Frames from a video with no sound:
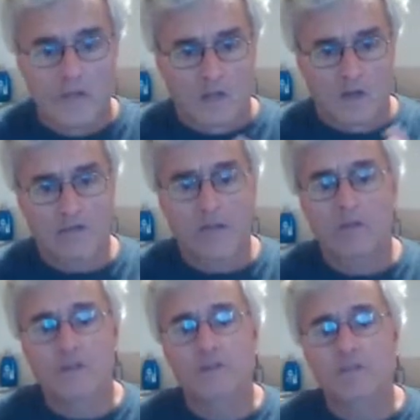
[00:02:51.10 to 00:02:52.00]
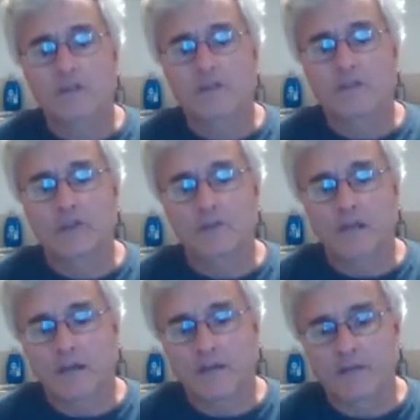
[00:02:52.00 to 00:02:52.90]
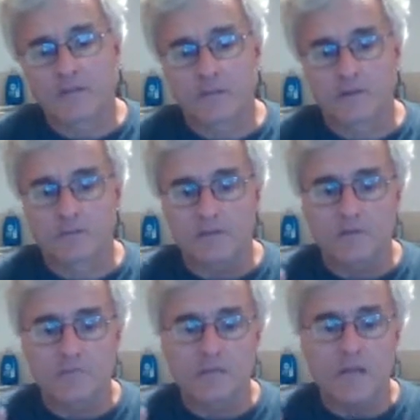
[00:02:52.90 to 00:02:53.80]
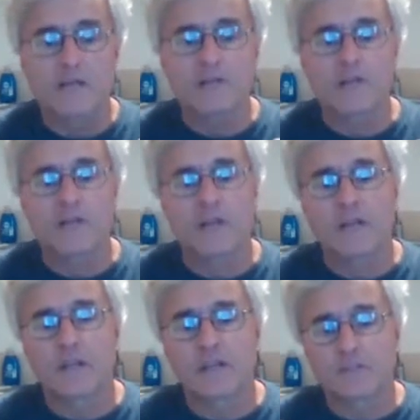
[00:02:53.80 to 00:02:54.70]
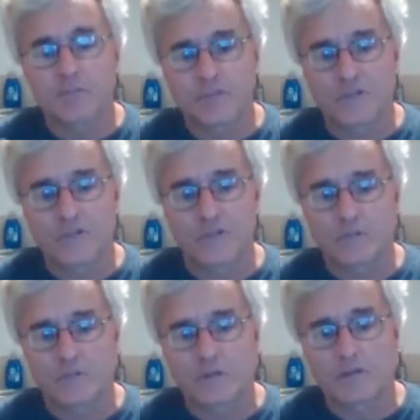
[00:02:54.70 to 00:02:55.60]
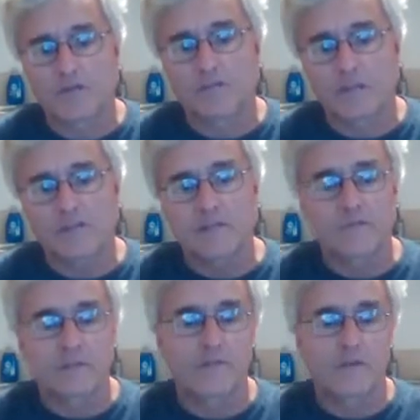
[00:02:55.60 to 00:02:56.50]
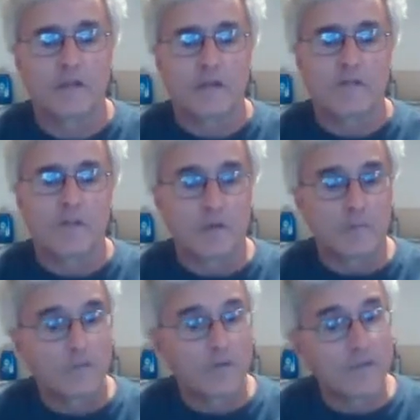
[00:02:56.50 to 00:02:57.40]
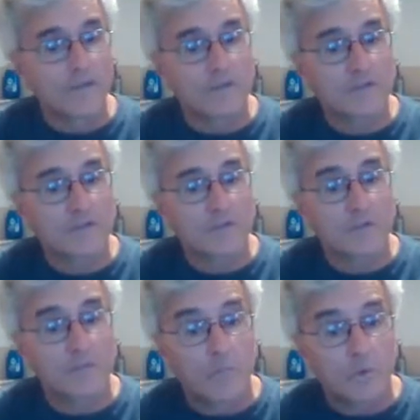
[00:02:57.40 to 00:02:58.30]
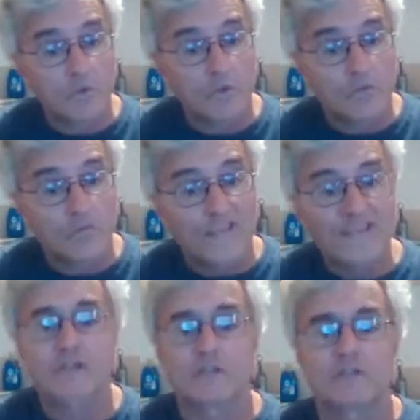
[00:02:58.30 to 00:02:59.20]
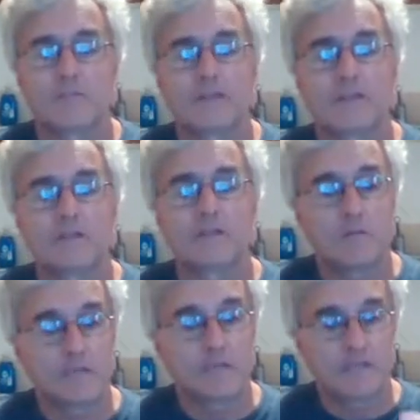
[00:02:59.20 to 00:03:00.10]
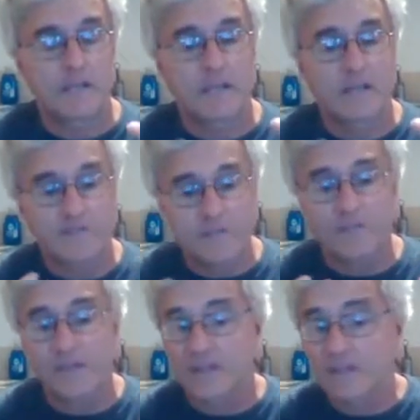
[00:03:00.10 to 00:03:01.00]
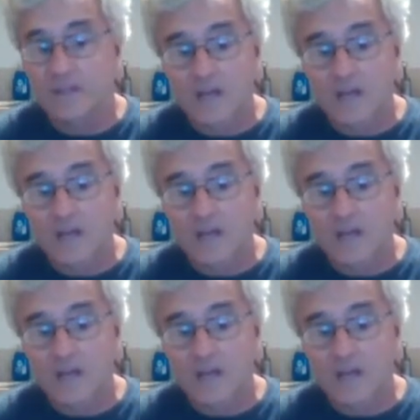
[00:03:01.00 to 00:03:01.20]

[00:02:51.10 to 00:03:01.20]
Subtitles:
Okay, what's the major thing behind Anthony Robbins? What's the major thing he's preaching? What makes him different from other motivational speakers? He would say himself that he's not a